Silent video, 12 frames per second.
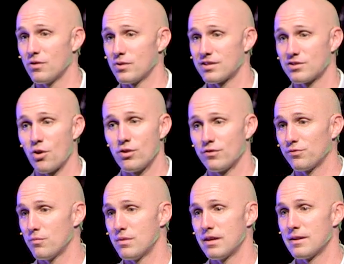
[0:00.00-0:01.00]
that was stolen
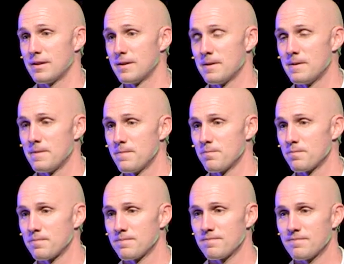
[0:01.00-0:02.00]
from me.
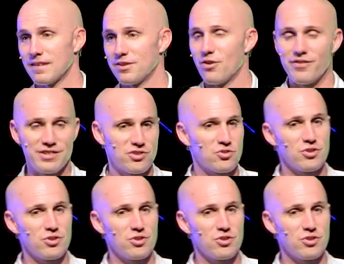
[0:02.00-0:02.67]
You know, on this